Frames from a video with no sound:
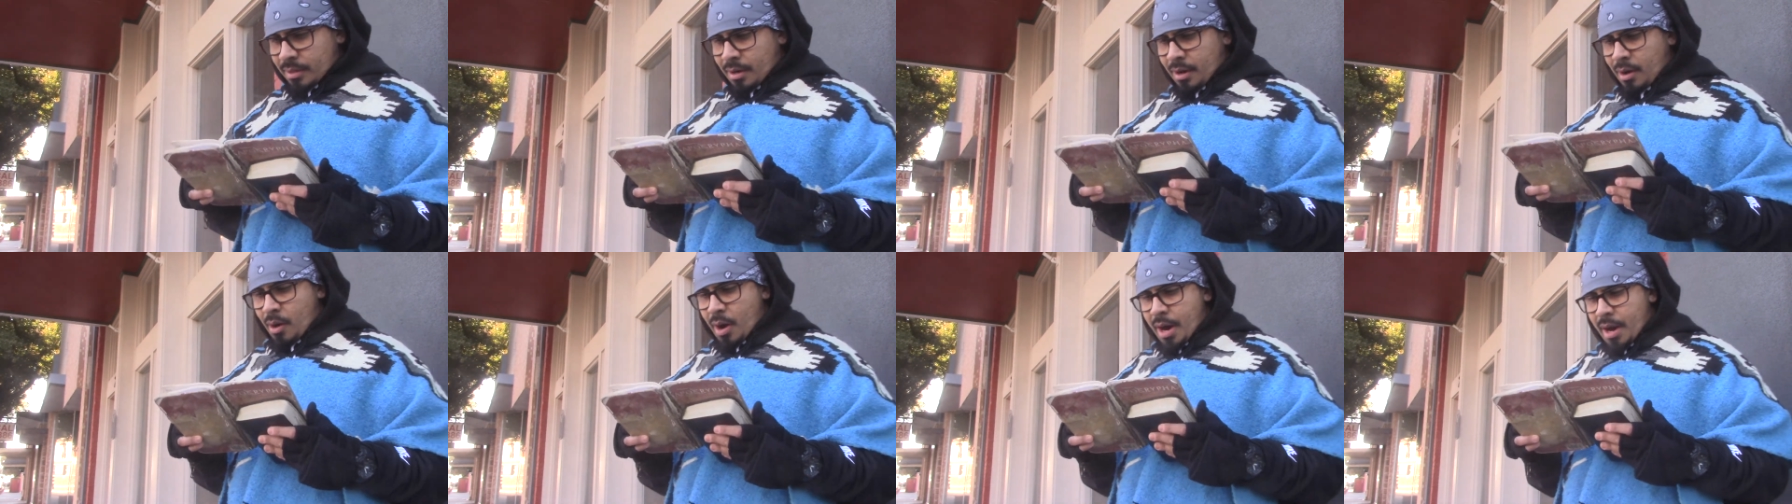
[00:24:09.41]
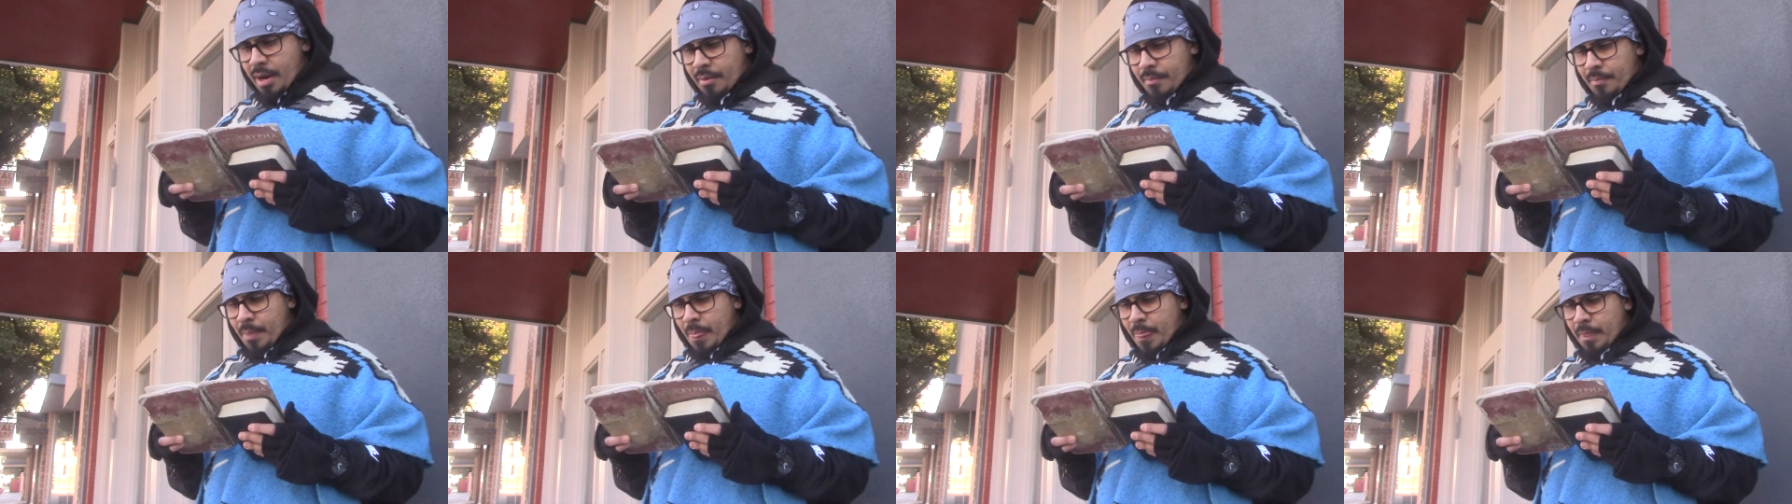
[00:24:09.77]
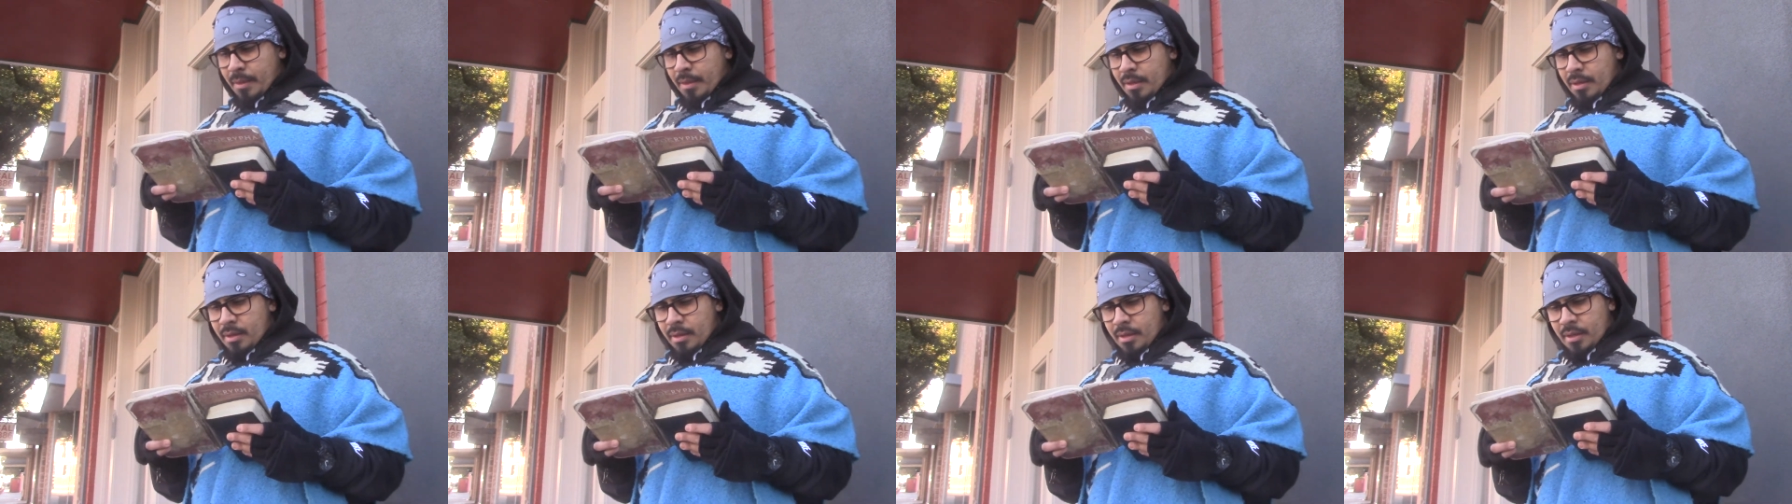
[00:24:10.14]
All right?
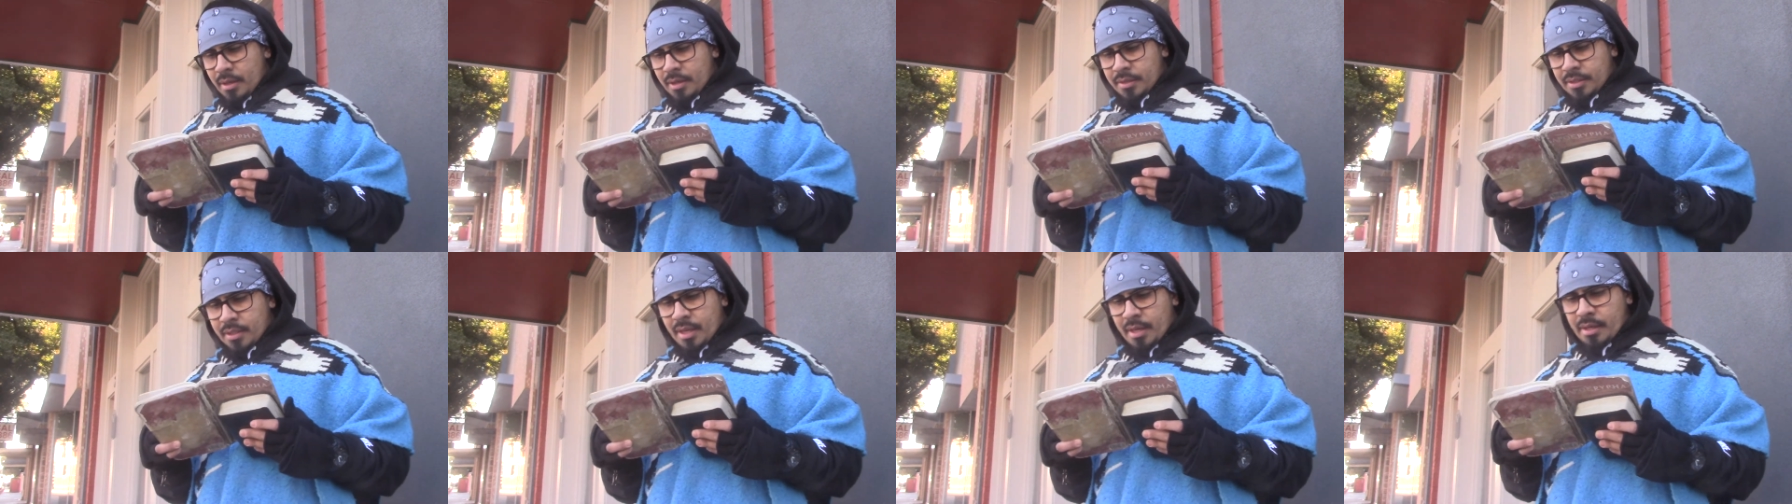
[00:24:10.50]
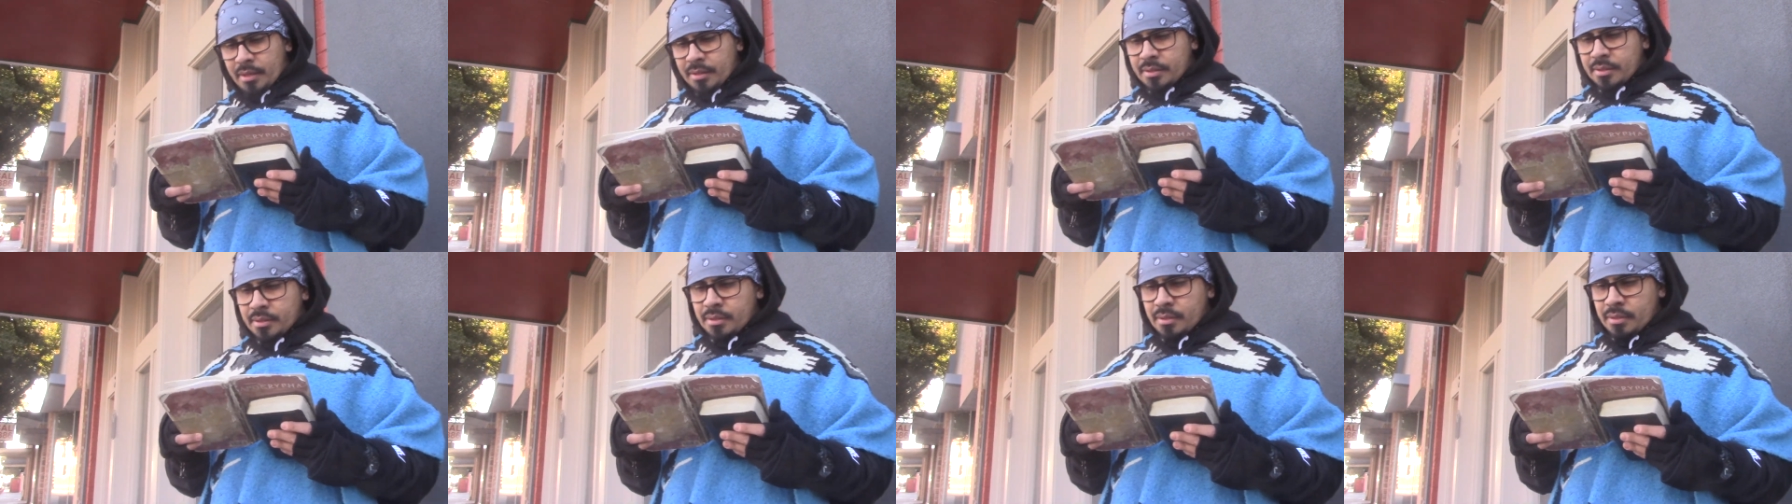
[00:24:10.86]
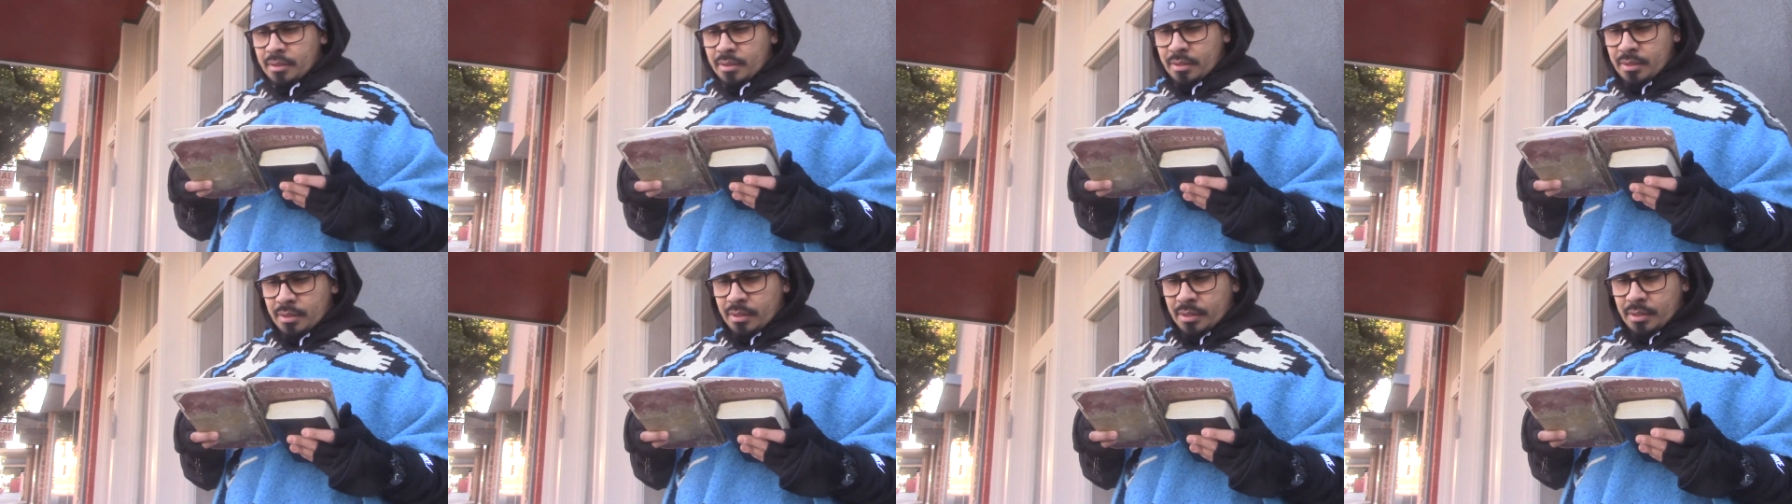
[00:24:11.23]
It says,
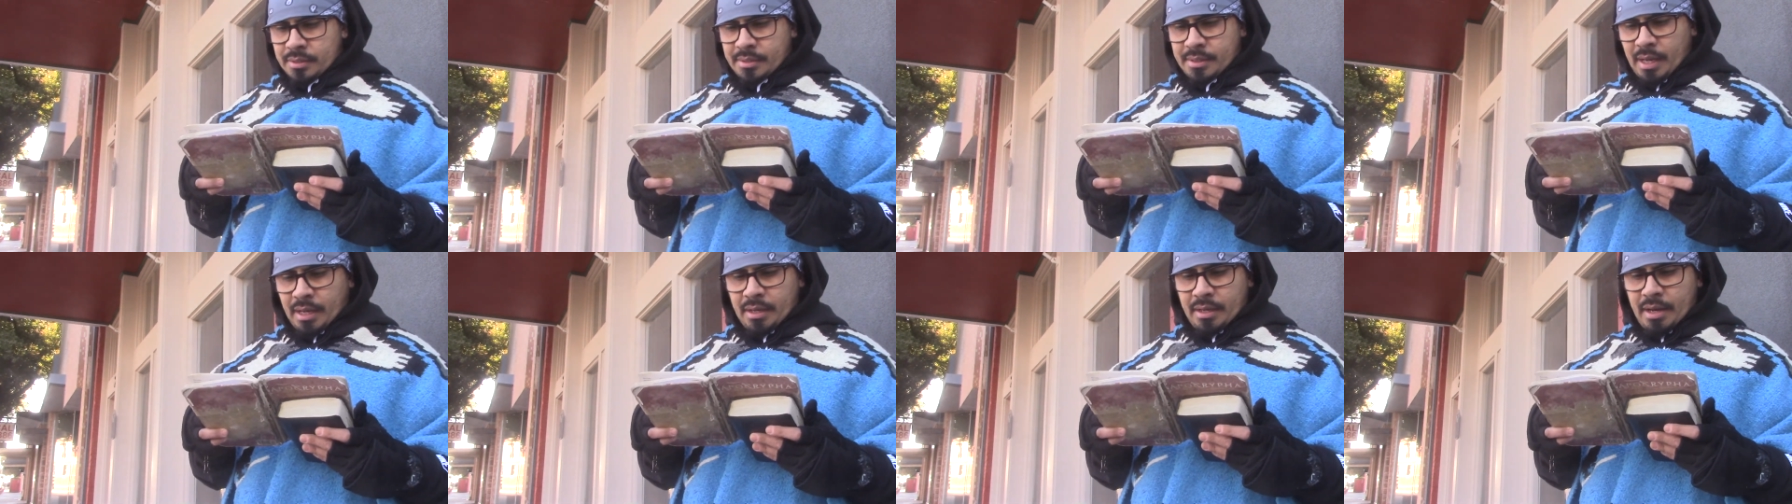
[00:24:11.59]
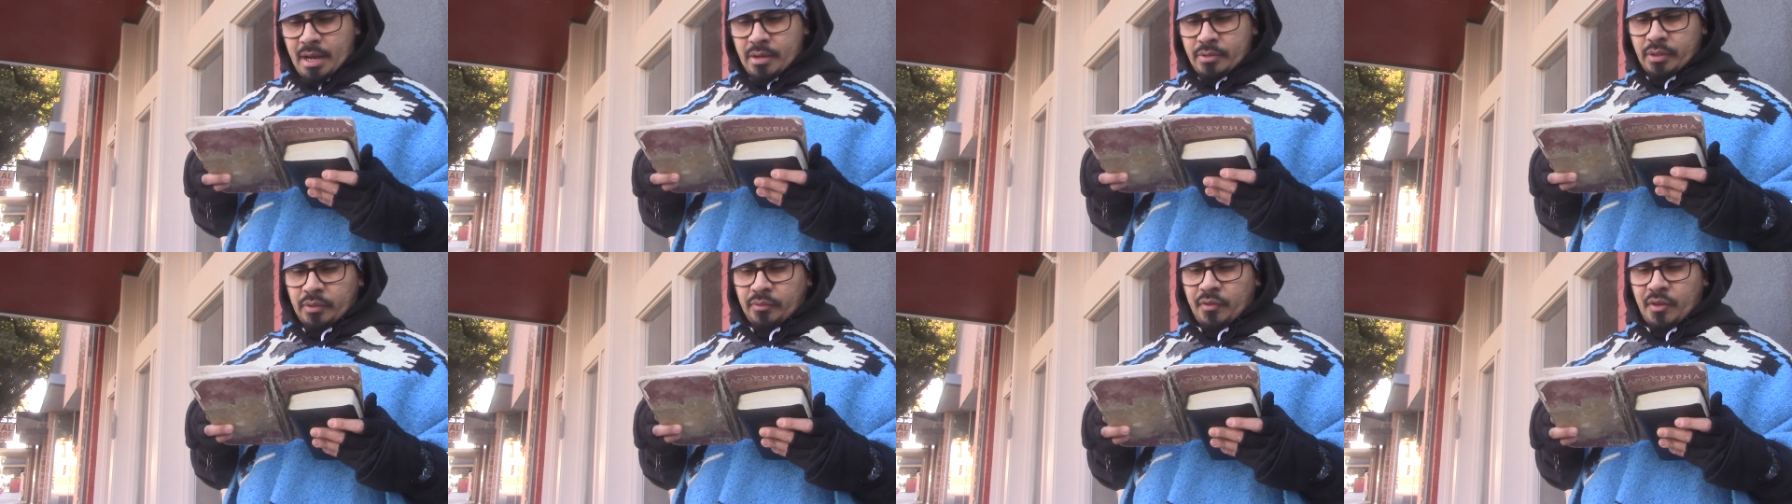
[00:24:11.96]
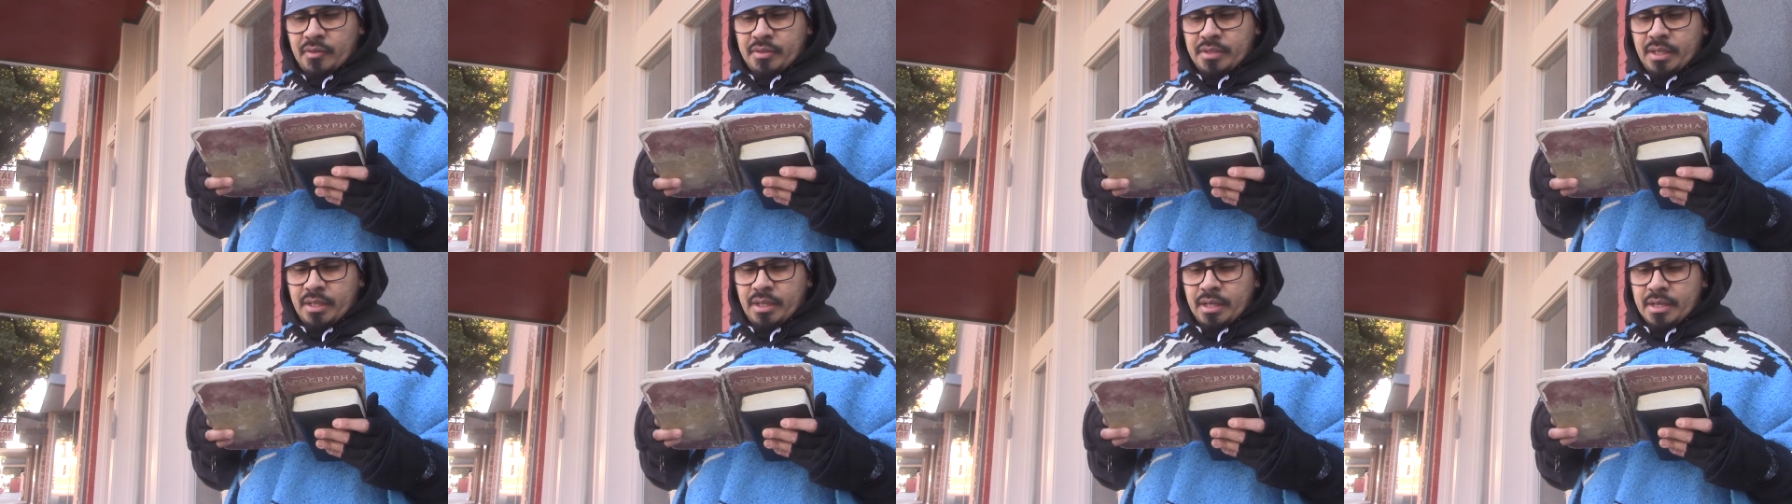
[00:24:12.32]
2nd Ezra
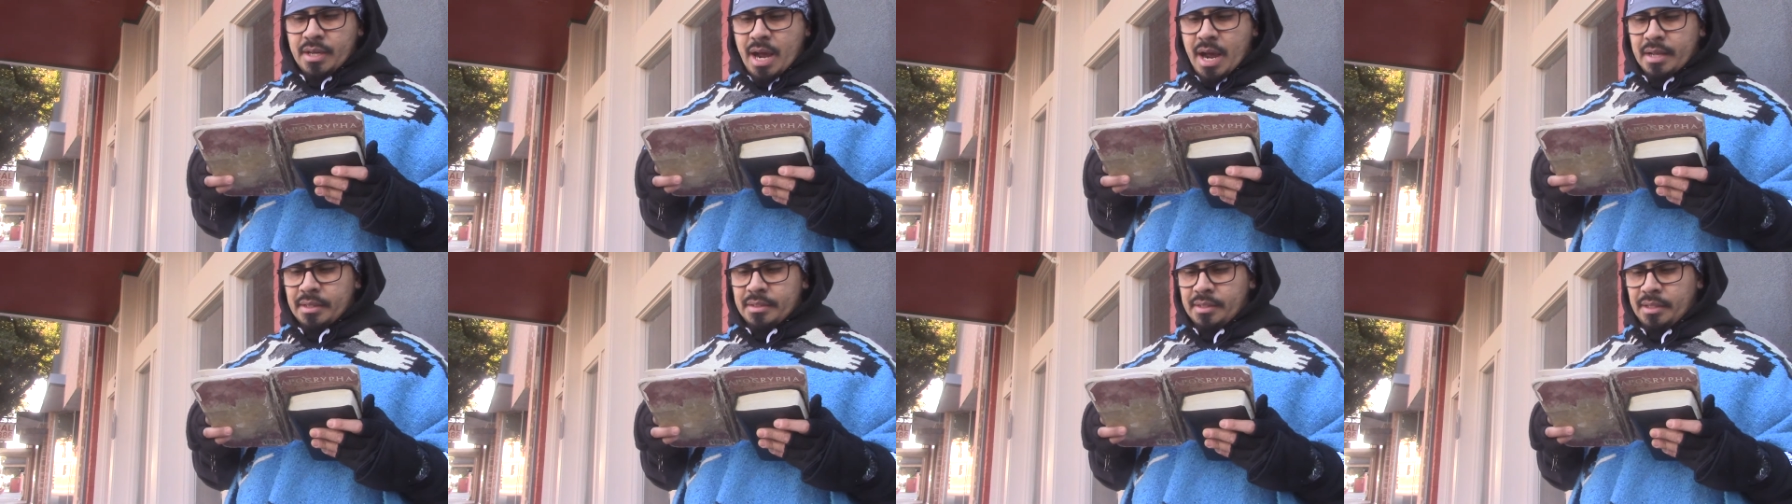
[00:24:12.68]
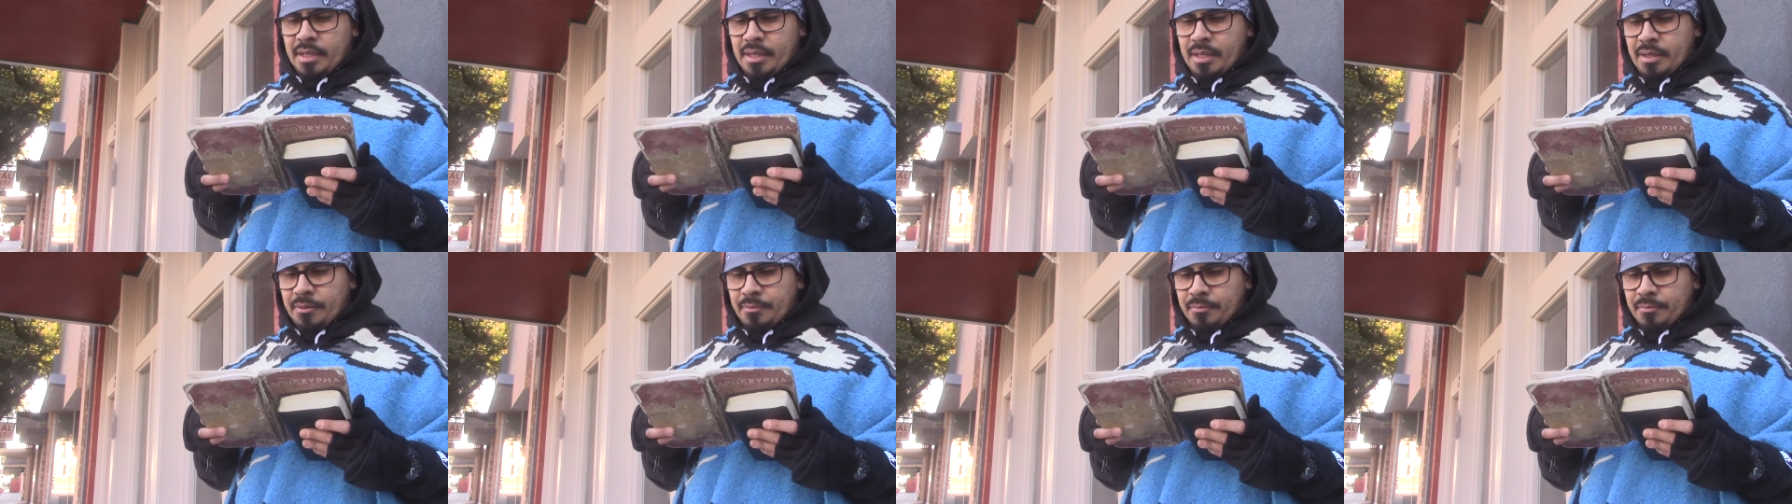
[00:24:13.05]
15 and 19,